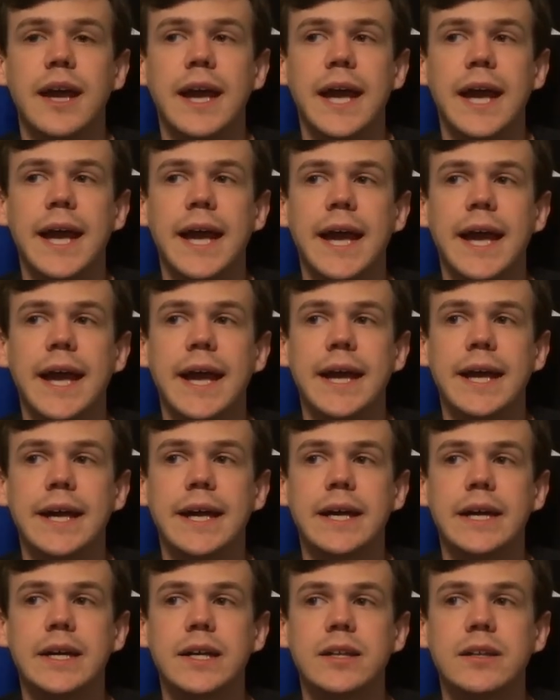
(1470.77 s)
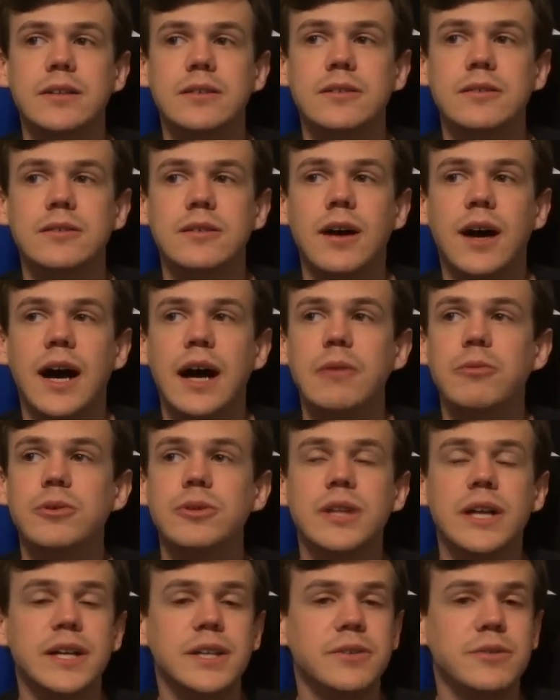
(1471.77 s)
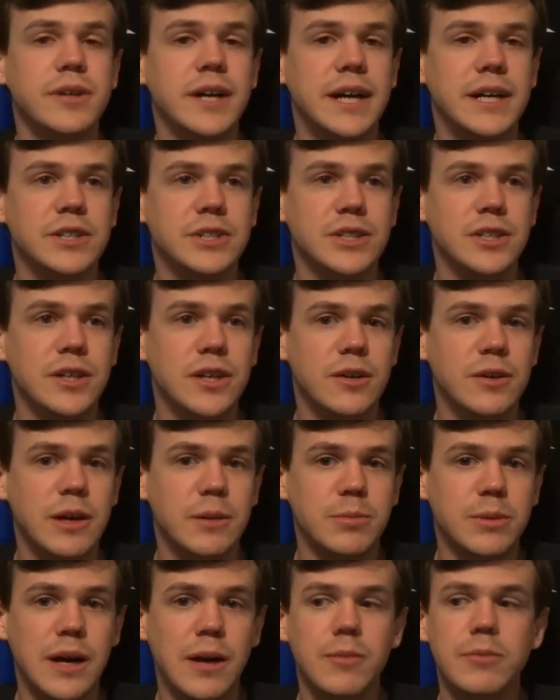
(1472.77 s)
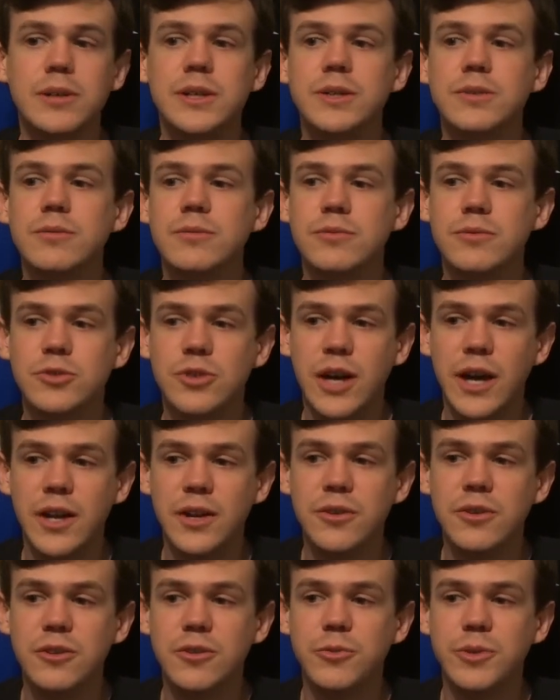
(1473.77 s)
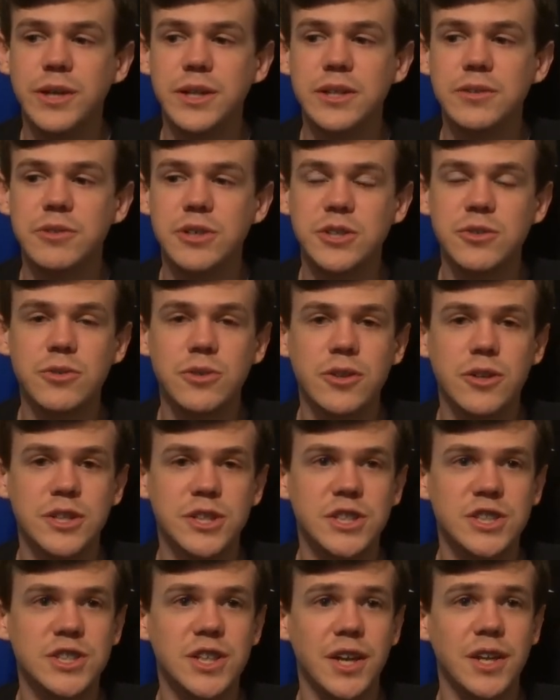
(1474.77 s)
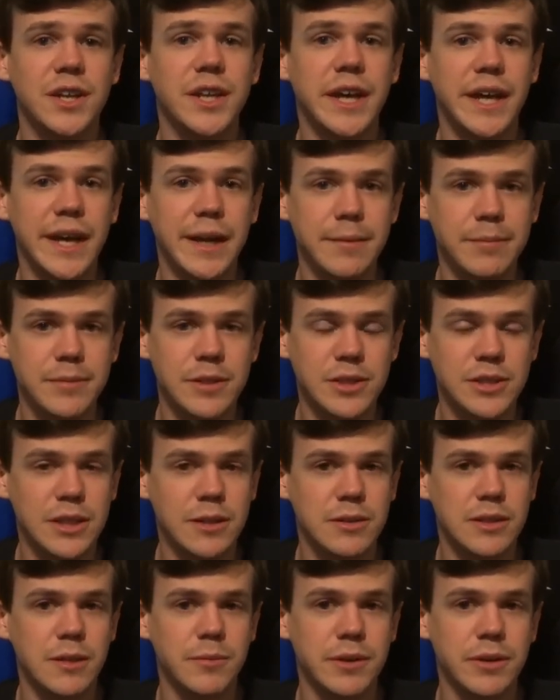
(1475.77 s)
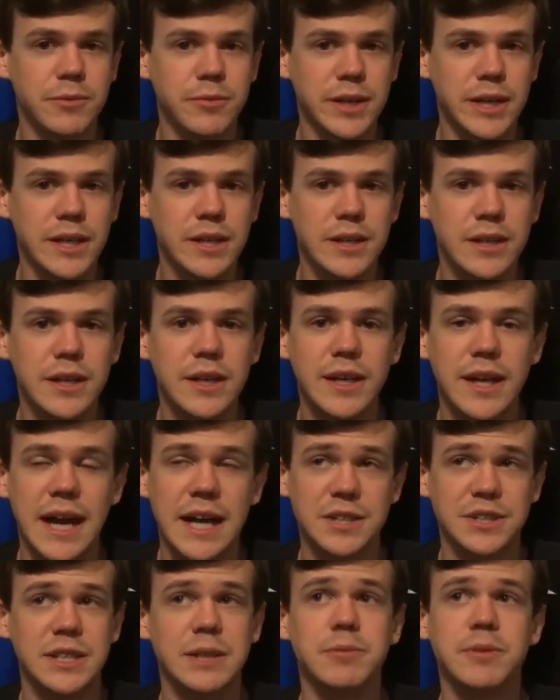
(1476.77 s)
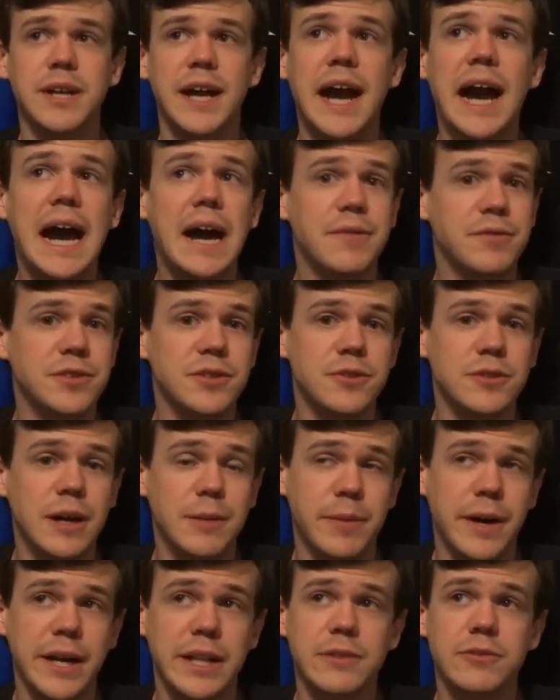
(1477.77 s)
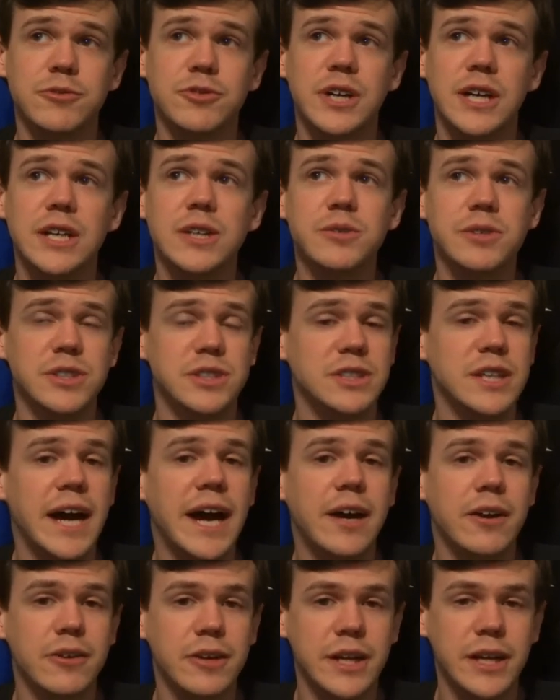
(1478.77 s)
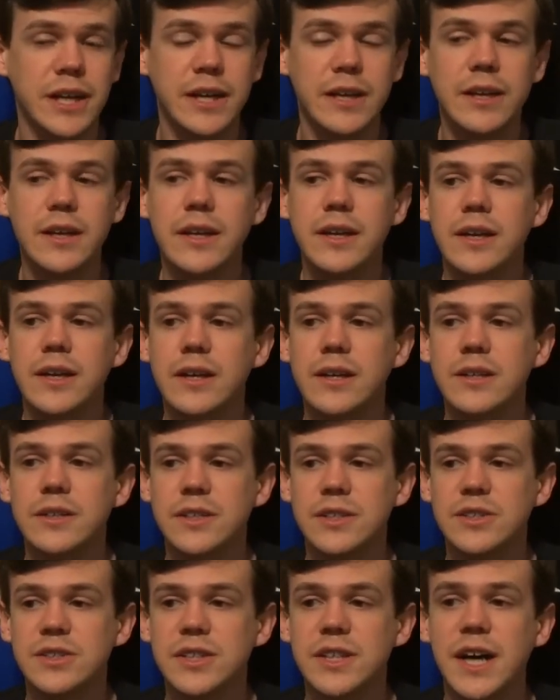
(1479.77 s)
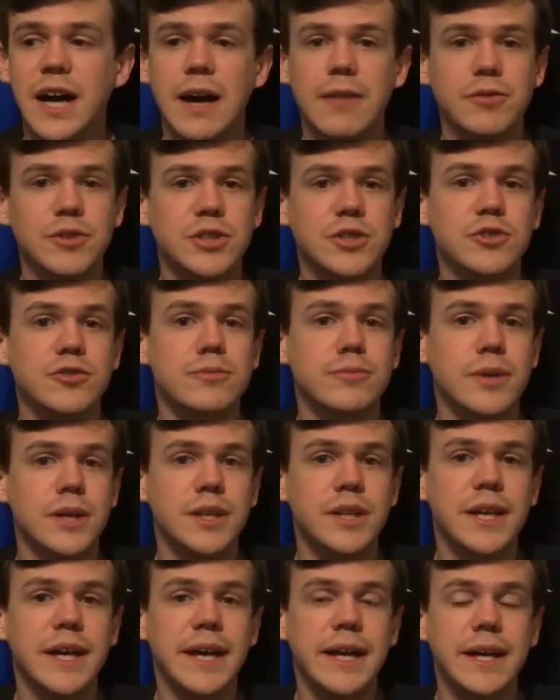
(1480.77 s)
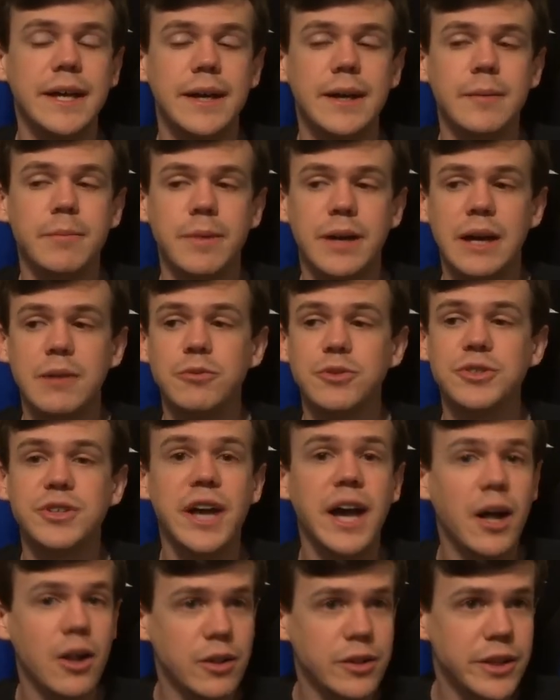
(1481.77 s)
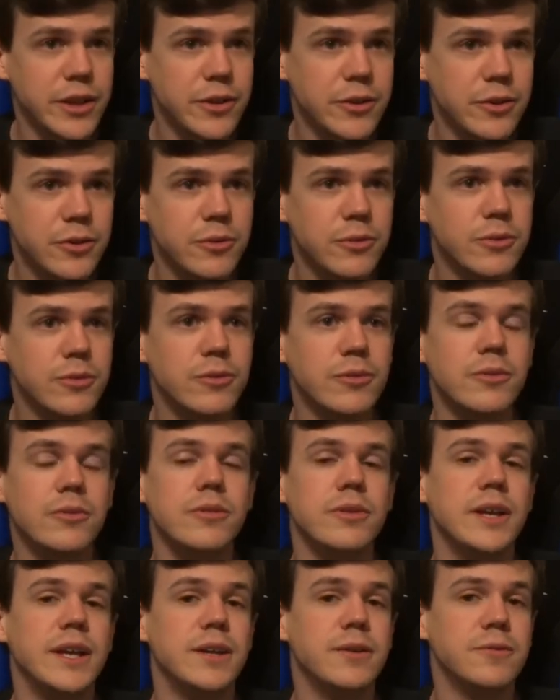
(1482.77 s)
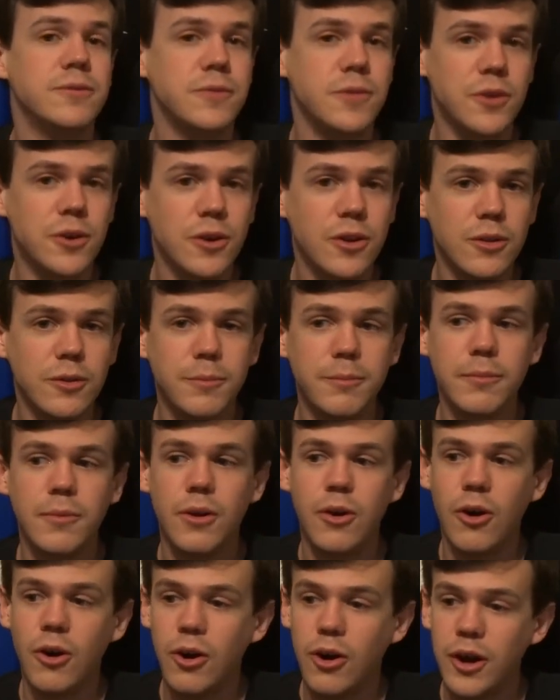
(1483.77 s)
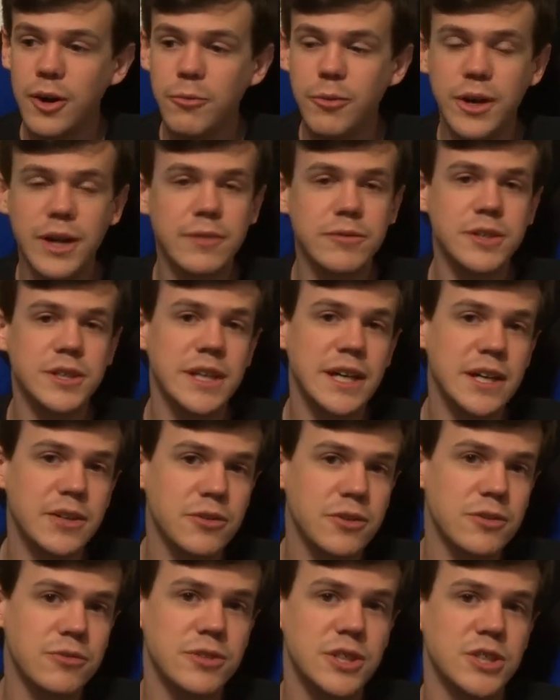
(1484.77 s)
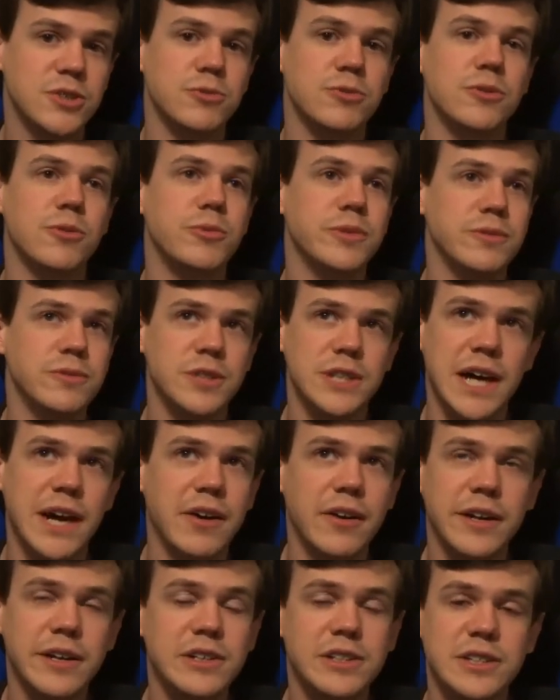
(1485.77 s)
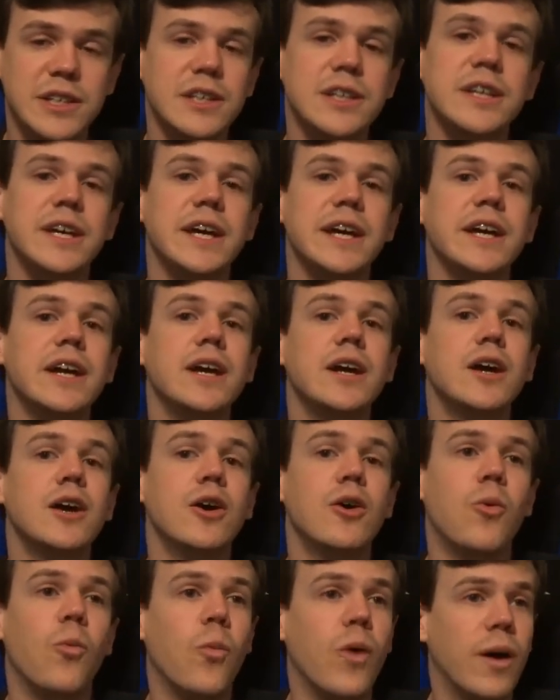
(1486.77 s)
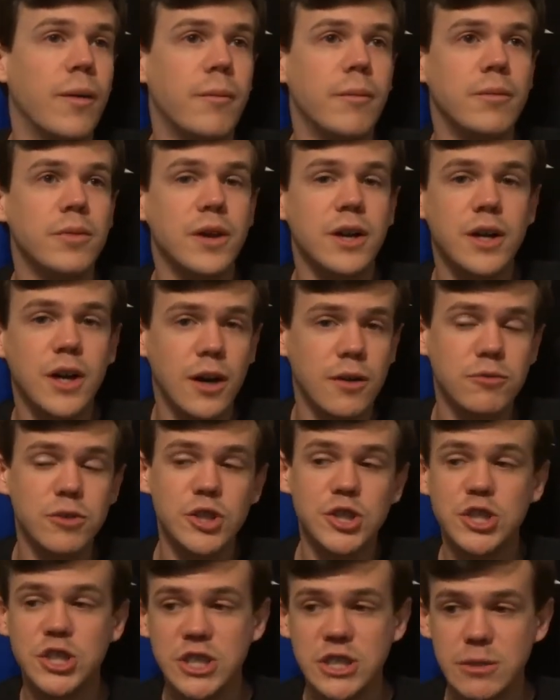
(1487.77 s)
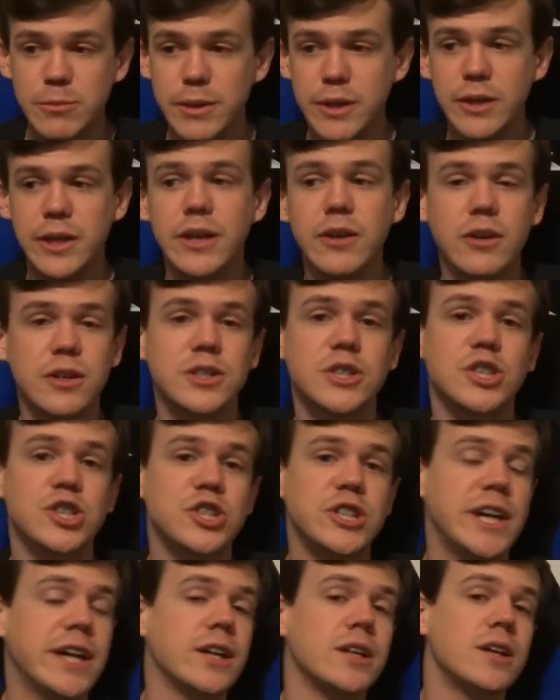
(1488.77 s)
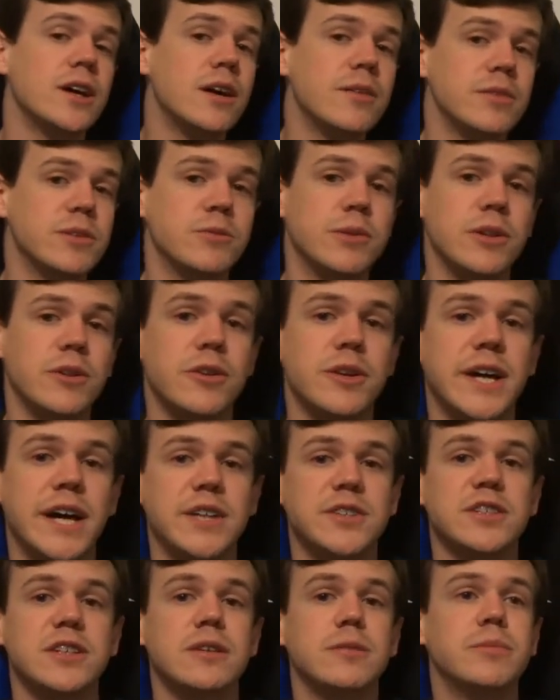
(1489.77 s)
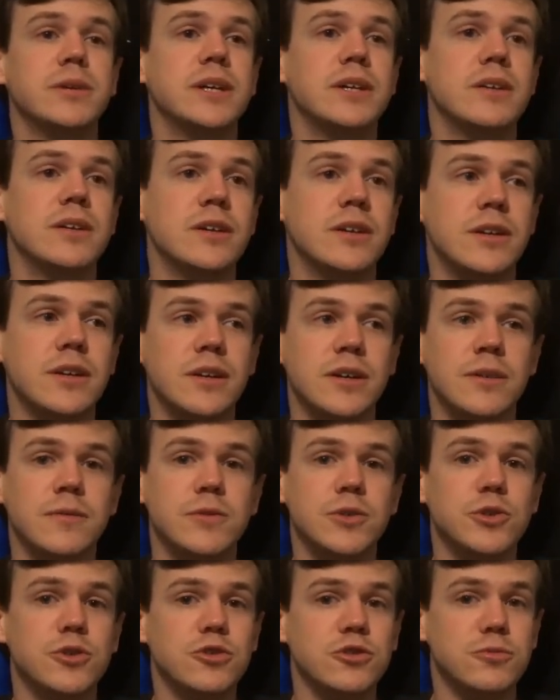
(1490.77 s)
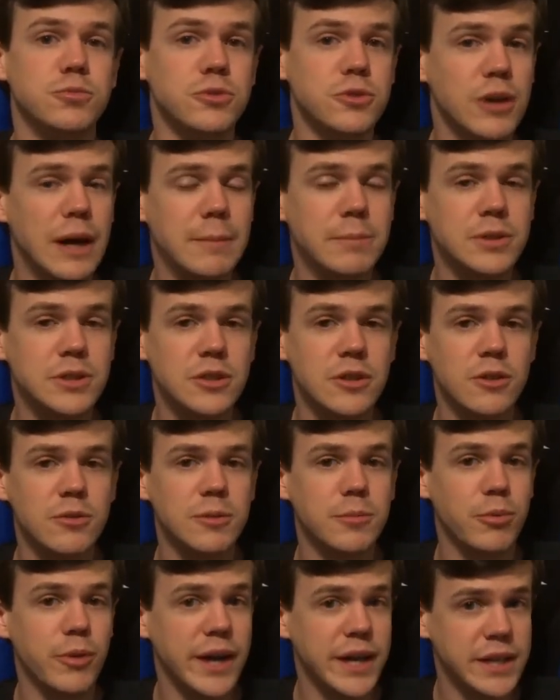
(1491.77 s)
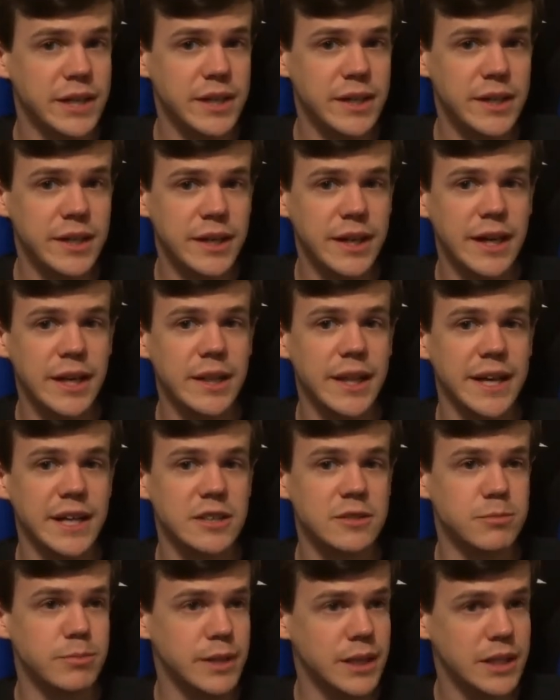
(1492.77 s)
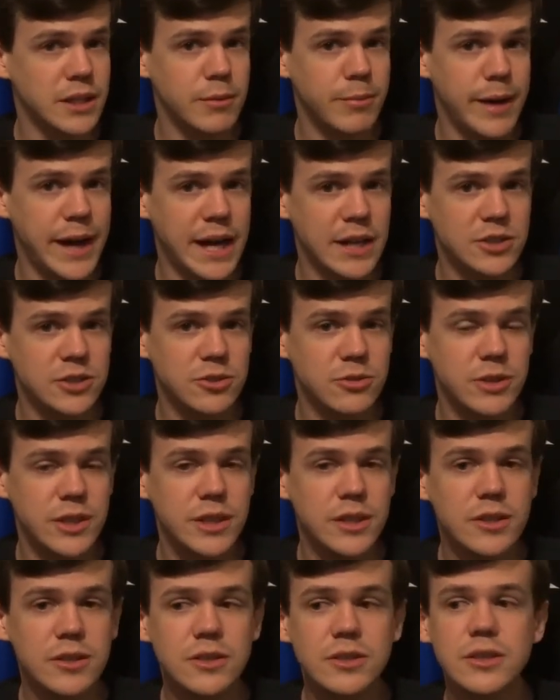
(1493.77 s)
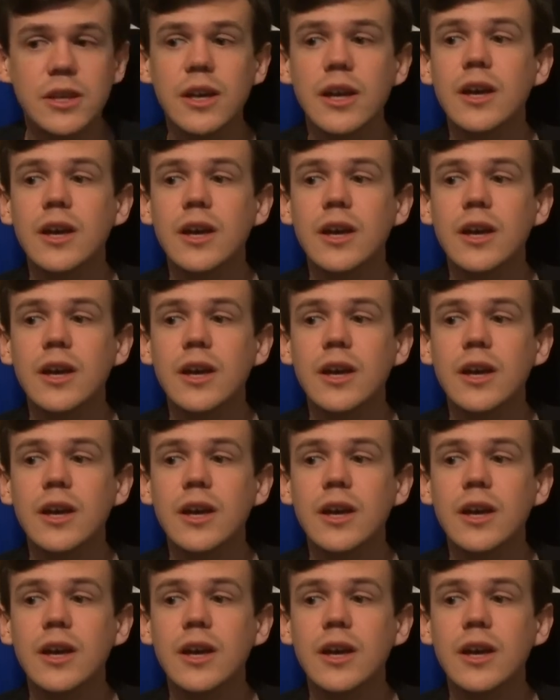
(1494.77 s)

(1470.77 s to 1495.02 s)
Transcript: And I will let you guys know. I'll probably try to do the weekly ritual on Sunday this upcoming week. Actually, I'm going to have to. I might even try to do it Saturday since the conferences are Monday. But I will tell you in full on whatever day I do the ritual, Saturday or Sunday, what the coverage is going to be here on this channel of it, whether or not it's going to be a, a Voodoo's Brew episode with Brandon and I, like it's been the past two years,